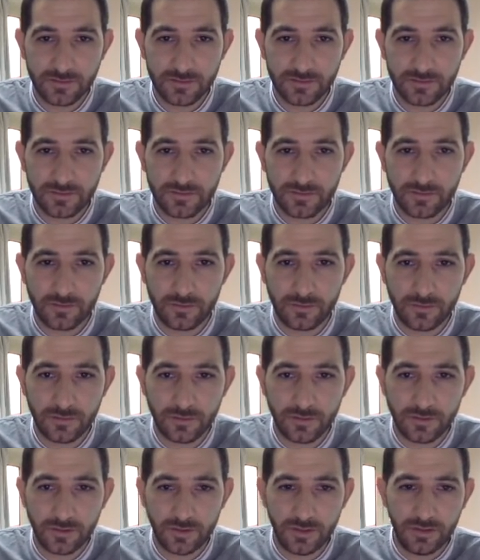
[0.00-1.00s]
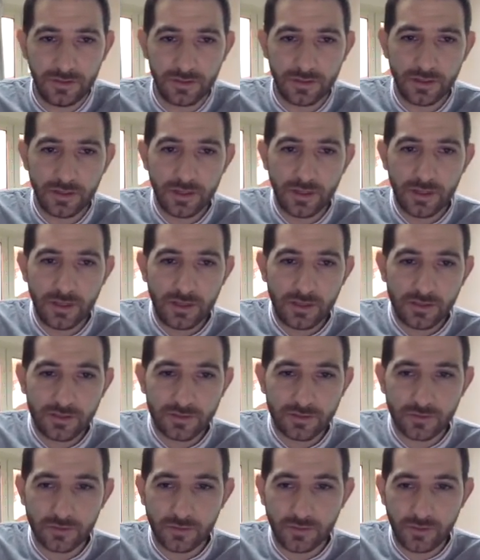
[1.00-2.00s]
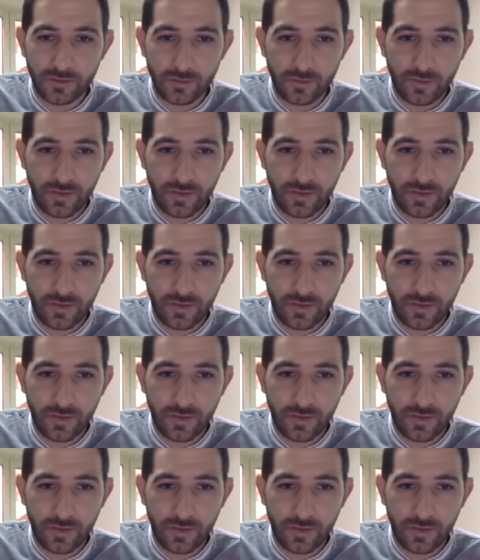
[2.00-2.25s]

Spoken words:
So look here. So here